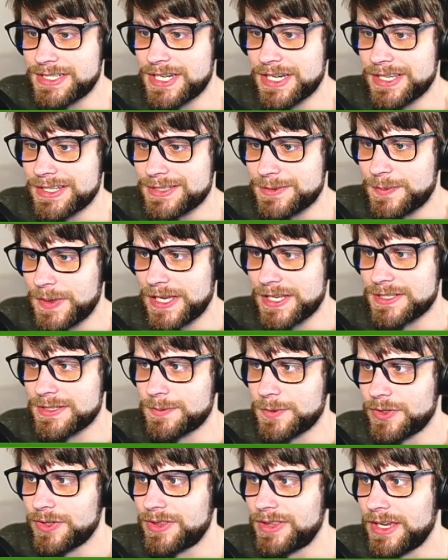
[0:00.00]
chance
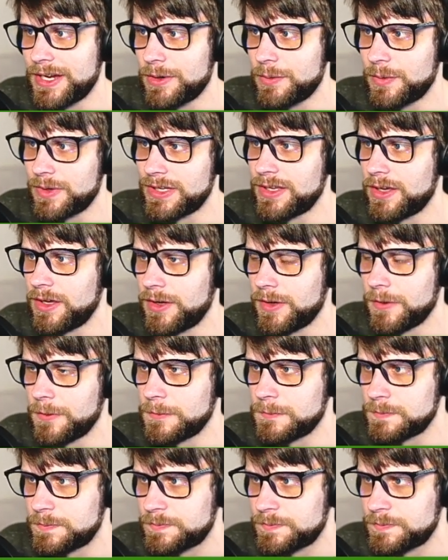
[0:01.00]
possible. There we go.